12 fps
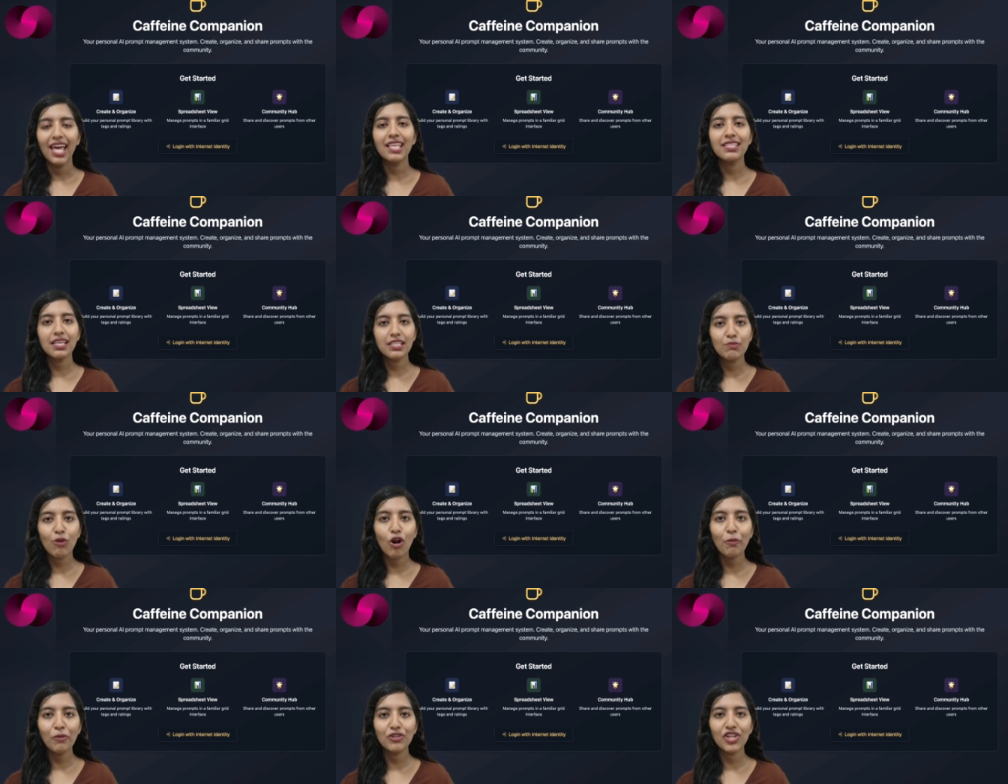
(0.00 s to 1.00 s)
It's a
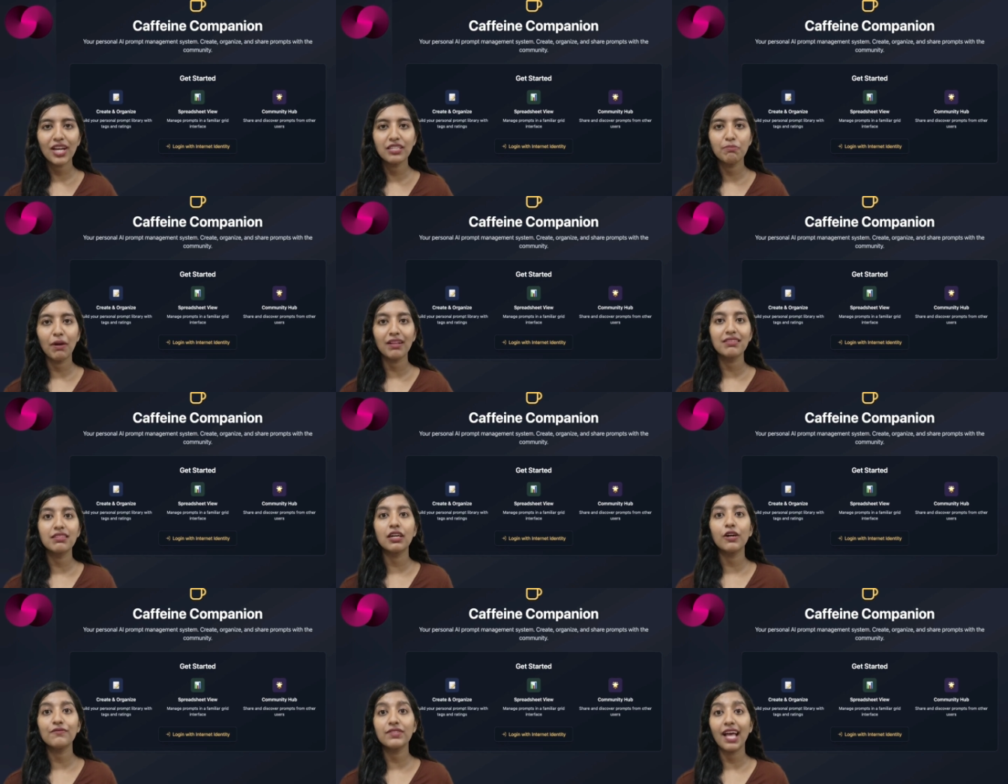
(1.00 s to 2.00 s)
small project but
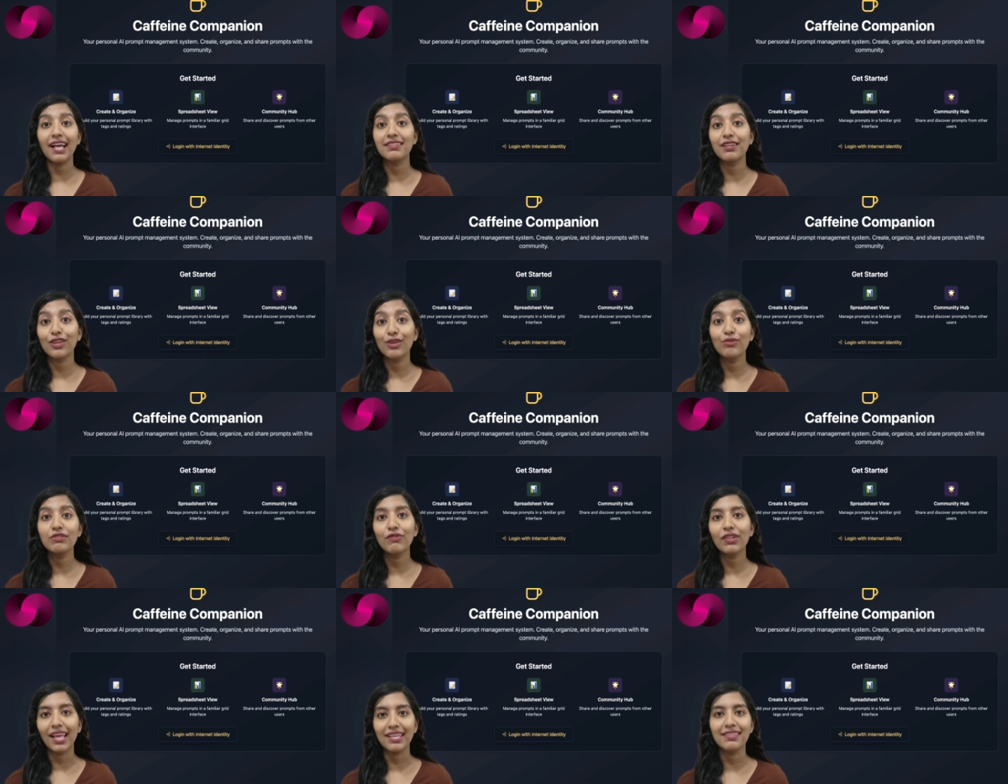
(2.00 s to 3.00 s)
serves as a
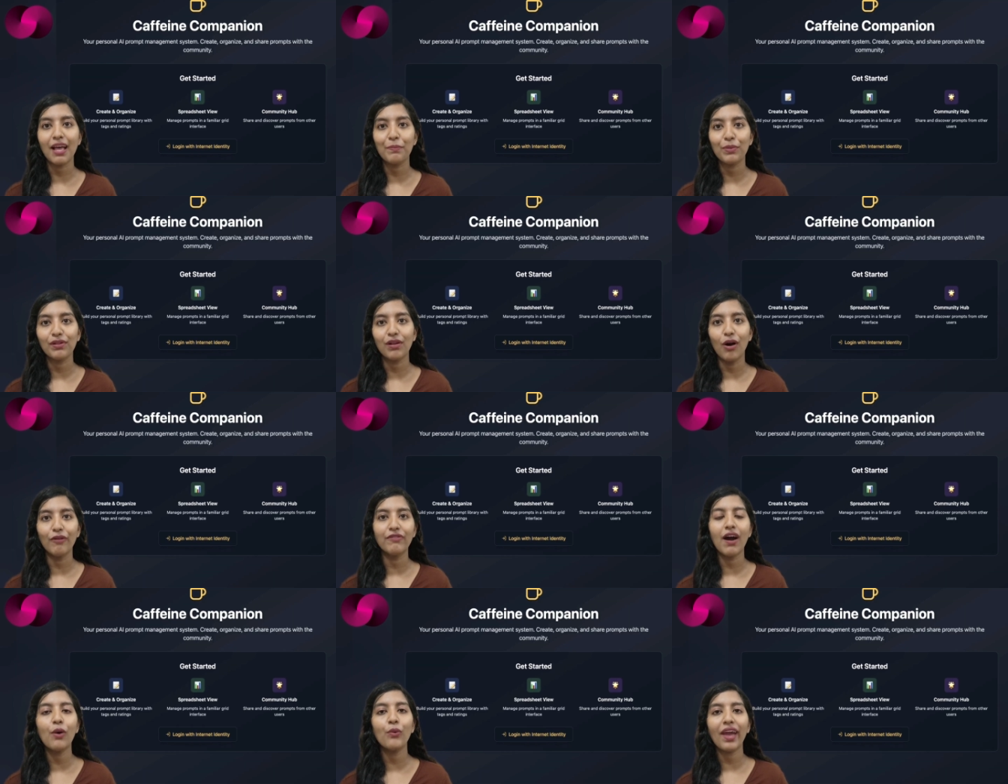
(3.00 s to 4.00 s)
useful example of
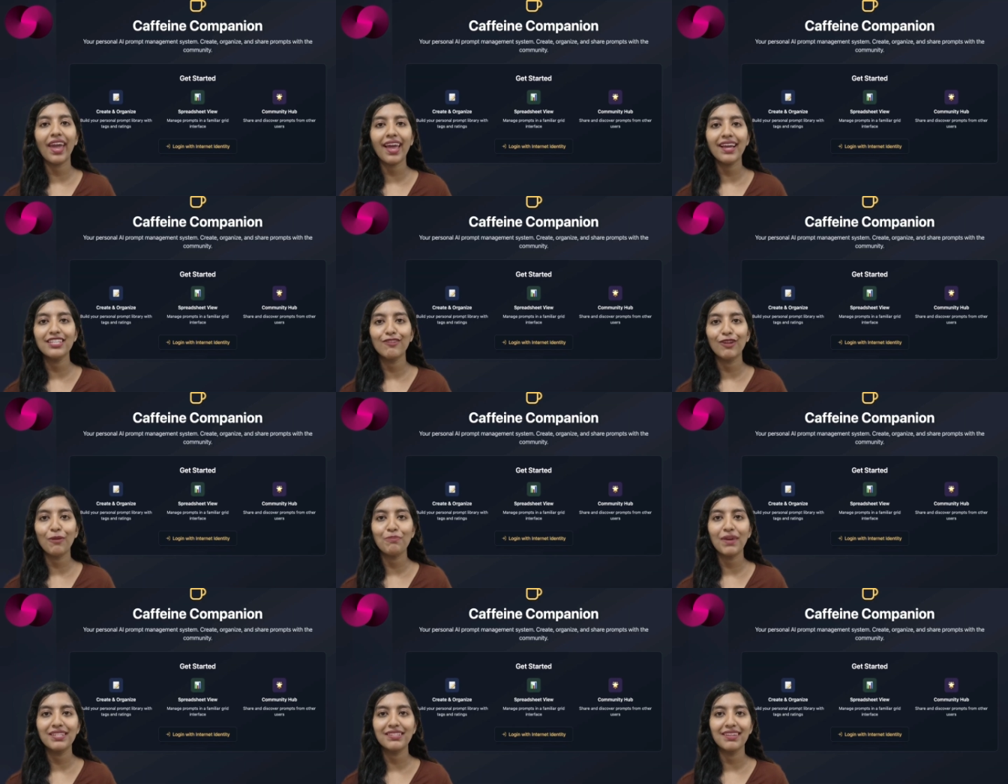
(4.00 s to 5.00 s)
how AI
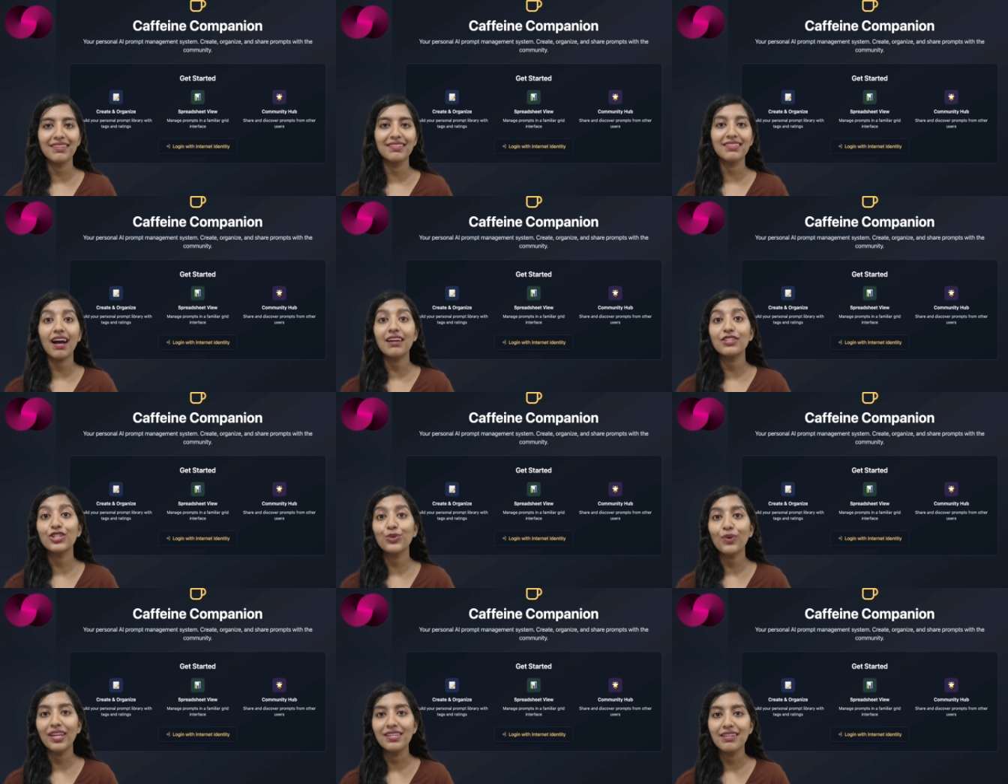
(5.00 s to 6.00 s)
development is starting
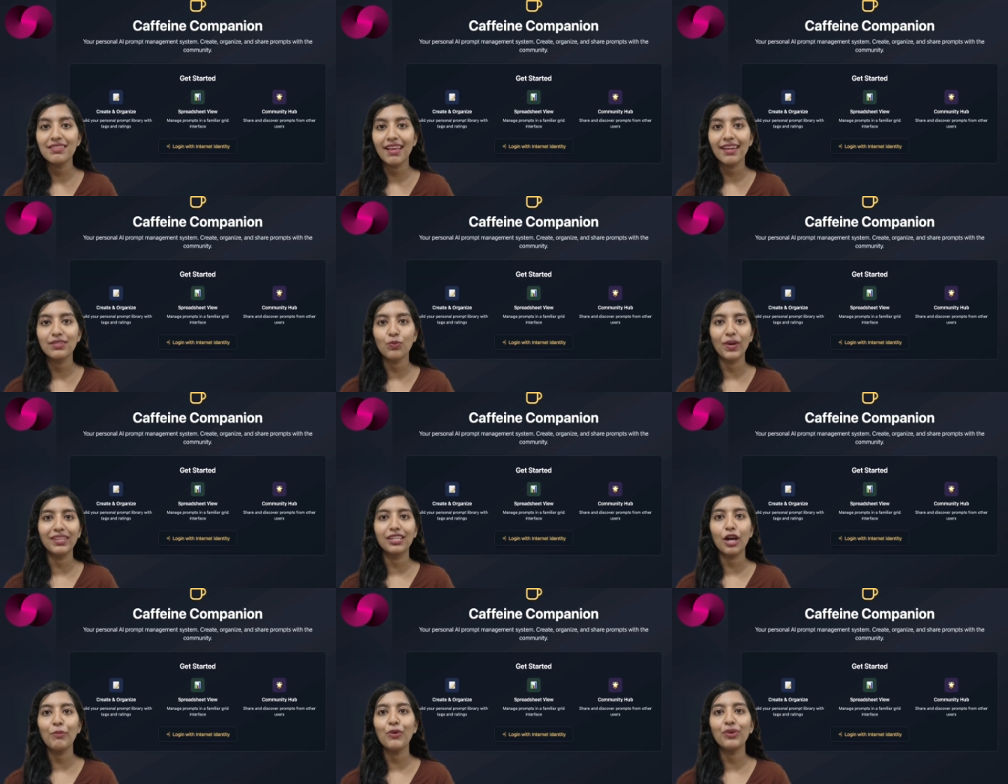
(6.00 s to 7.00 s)
to intersect with
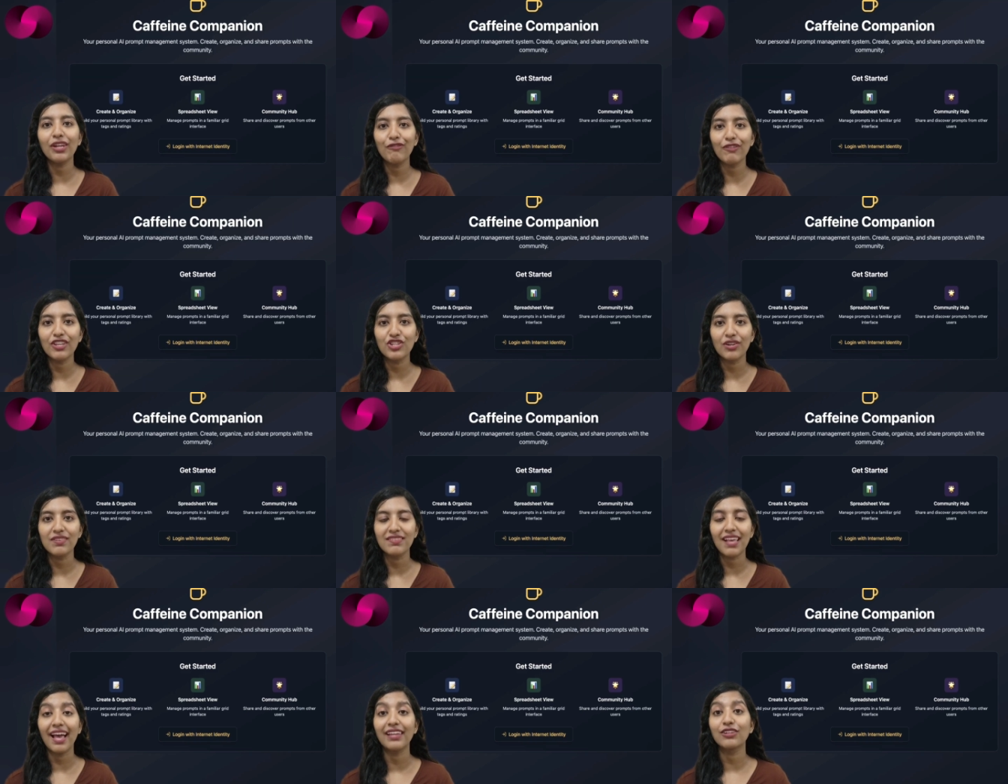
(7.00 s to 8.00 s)
community
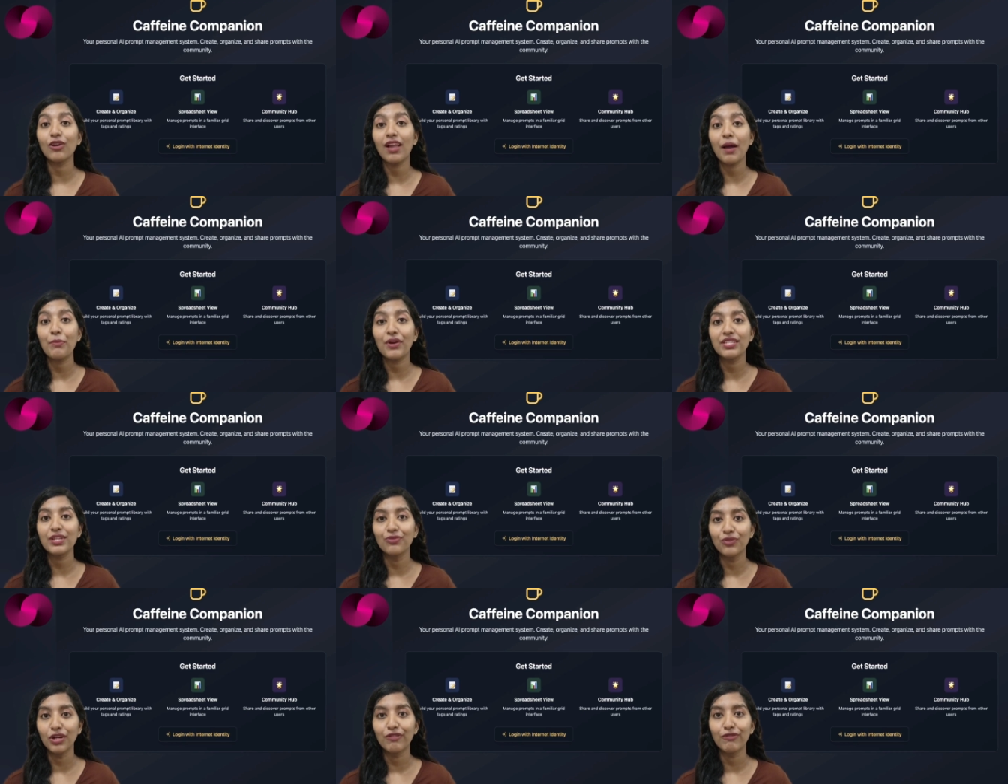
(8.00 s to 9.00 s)
features and
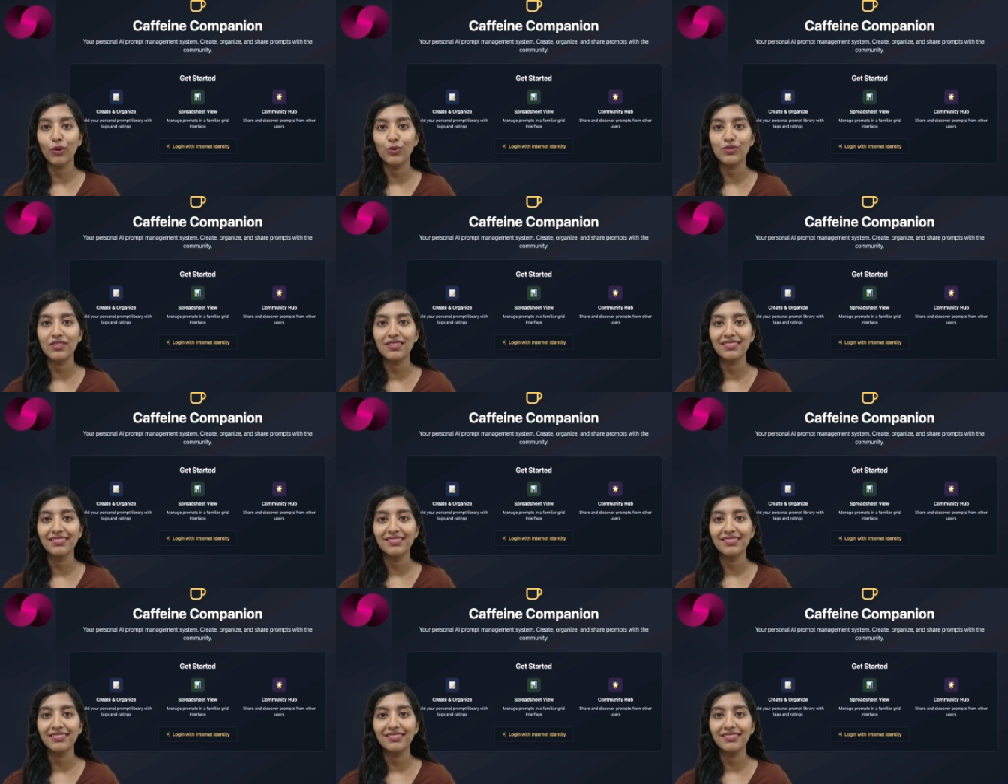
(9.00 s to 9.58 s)
collaborative workflows.